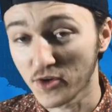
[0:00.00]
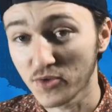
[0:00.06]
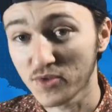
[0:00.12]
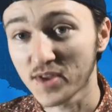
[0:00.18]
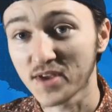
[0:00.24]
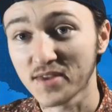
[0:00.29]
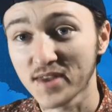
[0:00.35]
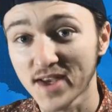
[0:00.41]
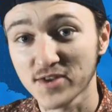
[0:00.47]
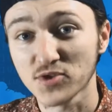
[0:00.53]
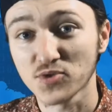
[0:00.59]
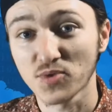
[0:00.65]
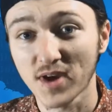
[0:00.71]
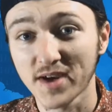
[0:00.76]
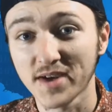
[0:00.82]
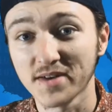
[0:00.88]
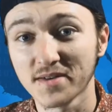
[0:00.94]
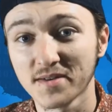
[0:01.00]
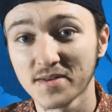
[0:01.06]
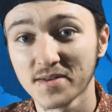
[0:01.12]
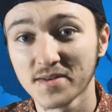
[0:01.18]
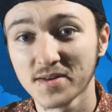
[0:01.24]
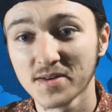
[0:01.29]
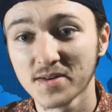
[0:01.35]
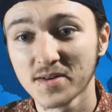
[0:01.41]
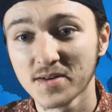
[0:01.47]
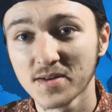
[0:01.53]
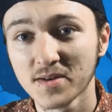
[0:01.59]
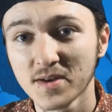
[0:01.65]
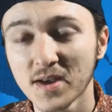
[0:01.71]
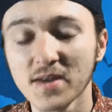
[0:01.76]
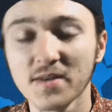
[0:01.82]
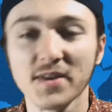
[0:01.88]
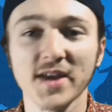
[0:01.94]
And you think that's right?
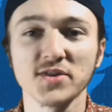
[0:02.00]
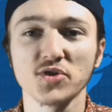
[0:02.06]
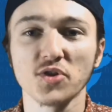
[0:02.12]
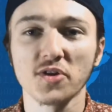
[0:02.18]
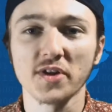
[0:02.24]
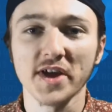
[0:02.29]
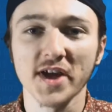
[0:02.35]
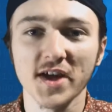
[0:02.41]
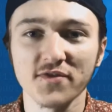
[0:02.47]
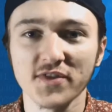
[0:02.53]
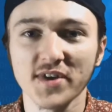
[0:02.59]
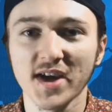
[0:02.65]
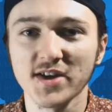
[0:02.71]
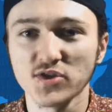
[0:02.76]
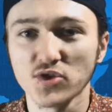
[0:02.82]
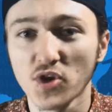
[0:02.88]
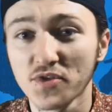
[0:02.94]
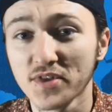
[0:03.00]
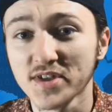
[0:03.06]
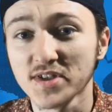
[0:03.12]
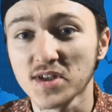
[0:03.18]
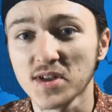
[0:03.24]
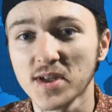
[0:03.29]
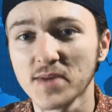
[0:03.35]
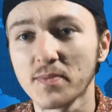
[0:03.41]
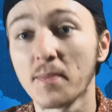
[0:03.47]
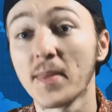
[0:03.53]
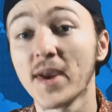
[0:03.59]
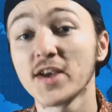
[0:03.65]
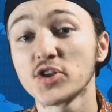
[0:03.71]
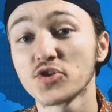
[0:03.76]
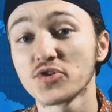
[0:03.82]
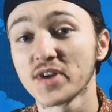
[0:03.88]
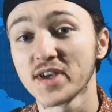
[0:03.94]
That's all I have for you guys on this clip.
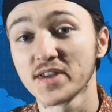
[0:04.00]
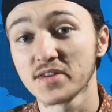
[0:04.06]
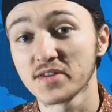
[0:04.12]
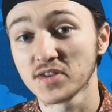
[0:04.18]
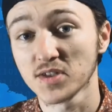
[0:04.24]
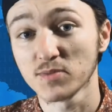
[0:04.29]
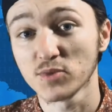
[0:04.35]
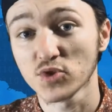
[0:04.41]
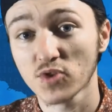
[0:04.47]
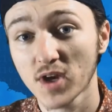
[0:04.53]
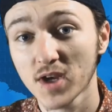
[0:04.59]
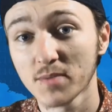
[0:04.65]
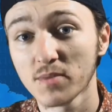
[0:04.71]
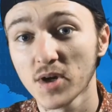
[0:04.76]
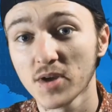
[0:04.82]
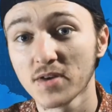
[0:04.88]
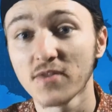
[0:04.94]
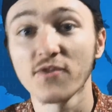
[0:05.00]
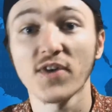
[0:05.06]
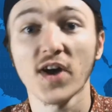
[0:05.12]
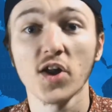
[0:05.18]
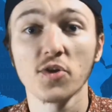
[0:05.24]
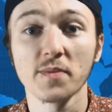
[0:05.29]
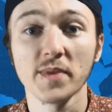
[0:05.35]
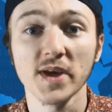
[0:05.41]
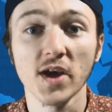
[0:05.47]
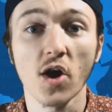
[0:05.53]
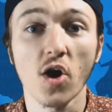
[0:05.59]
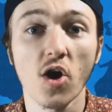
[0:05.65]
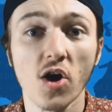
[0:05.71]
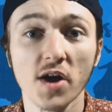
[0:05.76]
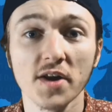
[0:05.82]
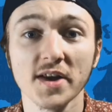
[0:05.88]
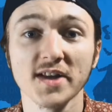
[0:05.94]
Make sure to hit the subscribe button. Follow me
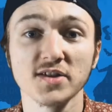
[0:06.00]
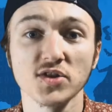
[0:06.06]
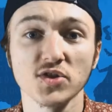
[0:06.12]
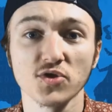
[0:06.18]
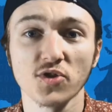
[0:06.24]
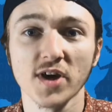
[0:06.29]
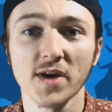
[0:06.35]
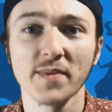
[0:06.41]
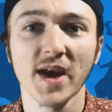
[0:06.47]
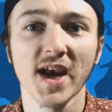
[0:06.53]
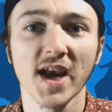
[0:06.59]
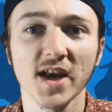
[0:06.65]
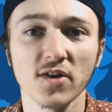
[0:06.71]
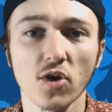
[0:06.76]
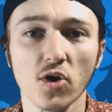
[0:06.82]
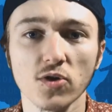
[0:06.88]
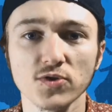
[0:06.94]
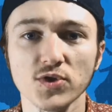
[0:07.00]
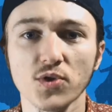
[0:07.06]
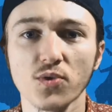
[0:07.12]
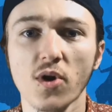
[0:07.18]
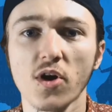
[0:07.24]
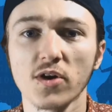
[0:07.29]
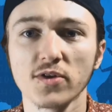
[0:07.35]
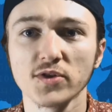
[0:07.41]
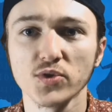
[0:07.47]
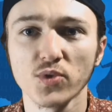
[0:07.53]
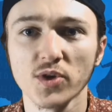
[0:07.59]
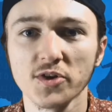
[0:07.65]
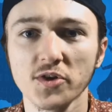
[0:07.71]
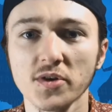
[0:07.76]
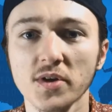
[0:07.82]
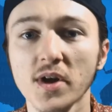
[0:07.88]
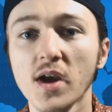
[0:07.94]
on Instagram and also on
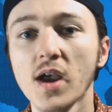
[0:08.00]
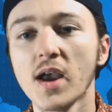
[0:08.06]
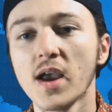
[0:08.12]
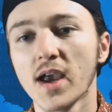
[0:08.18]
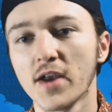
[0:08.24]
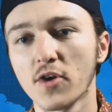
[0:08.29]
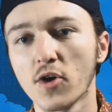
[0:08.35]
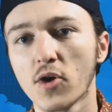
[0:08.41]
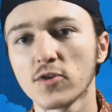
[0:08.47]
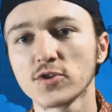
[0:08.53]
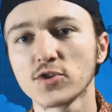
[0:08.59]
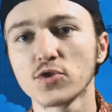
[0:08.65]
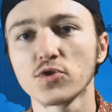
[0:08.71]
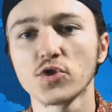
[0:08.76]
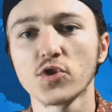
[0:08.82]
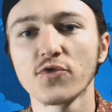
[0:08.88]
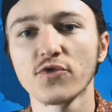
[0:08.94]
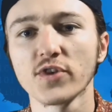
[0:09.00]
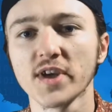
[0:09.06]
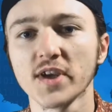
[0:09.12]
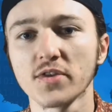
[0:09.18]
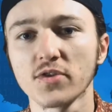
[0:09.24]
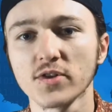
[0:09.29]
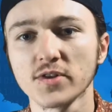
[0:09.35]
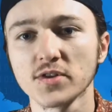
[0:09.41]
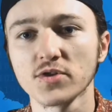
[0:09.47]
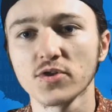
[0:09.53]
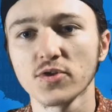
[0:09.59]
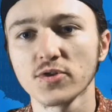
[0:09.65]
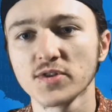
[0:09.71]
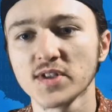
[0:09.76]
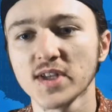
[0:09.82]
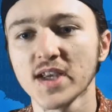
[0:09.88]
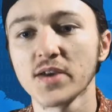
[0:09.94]
Twitter. And also, don't forget, this
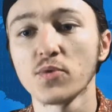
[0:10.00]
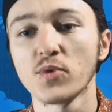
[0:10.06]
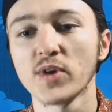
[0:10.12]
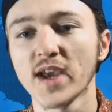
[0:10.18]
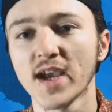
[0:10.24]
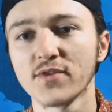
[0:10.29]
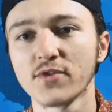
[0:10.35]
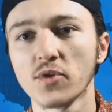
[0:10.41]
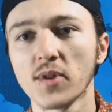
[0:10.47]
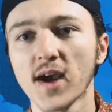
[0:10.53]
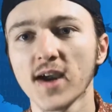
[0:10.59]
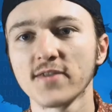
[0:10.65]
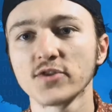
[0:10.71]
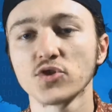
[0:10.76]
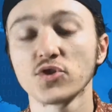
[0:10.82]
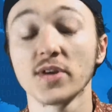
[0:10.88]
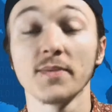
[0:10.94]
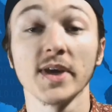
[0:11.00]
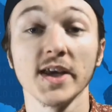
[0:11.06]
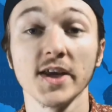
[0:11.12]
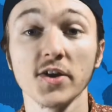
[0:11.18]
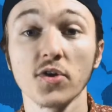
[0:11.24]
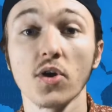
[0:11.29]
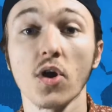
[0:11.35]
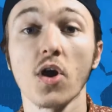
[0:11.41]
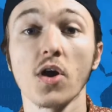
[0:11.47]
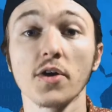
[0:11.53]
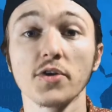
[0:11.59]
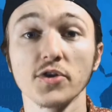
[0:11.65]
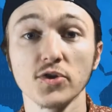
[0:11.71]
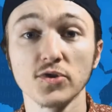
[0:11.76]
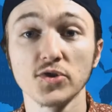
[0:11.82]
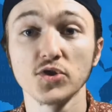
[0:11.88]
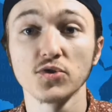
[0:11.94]
Thursday, we have a live stream here on
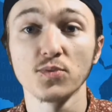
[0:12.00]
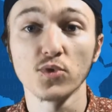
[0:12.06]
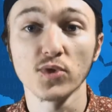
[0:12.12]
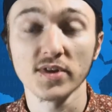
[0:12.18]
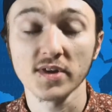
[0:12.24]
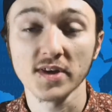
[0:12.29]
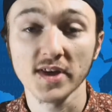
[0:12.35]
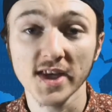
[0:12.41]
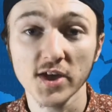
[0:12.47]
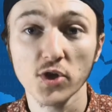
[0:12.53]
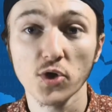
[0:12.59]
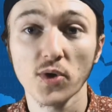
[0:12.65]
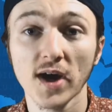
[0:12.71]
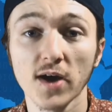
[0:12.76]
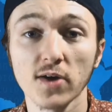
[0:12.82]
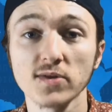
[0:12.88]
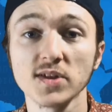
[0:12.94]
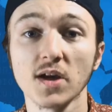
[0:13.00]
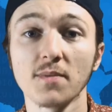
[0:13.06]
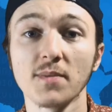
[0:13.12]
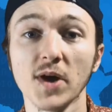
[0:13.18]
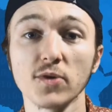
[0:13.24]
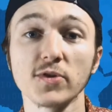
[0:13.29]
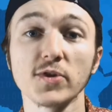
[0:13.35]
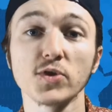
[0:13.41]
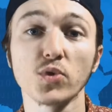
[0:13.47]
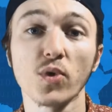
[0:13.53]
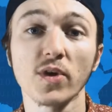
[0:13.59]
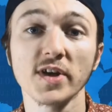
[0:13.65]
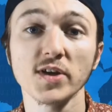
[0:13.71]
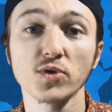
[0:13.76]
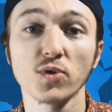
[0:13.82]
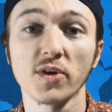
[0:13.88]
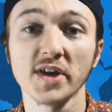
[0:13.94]
YouTube with Nico House about the
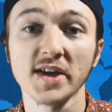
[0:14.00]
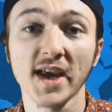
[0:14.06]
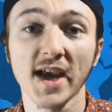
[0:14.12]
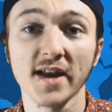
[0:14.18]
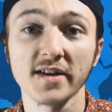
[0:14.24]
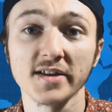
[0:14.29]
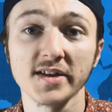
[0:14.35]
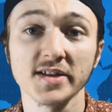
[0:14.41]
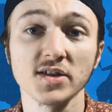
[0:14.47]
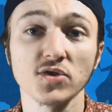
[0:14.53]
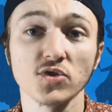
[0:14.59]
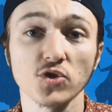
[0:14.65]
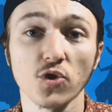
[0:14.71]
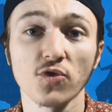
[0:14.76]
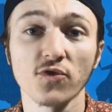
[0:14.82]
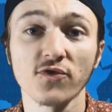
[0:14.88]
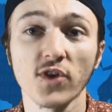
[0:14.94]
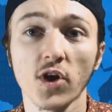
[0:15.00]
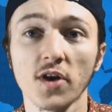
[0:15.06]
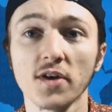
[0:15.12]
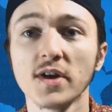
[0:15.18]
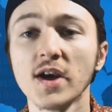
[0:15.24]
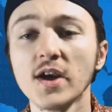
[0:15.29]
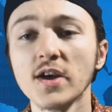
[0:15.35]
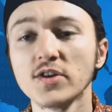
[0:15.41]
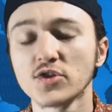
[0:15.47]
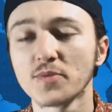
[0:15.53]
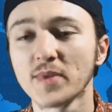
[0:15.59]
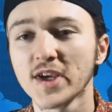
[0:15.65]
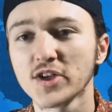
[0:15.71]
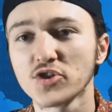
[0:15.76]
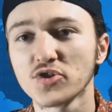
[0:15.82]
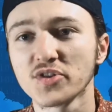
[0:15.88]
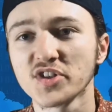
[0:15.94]
2020 candidates so far. So
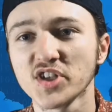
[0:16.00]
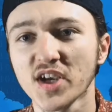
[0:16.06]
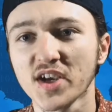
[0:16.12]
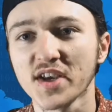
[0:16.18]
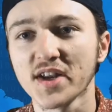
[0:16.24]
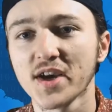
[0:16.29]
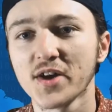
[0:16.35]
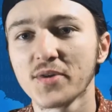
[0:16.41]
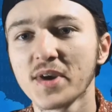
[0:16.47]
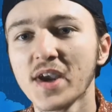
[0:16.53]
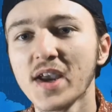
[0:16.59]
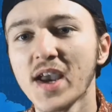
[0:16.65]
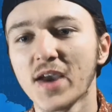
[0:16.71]
make sure to check it out.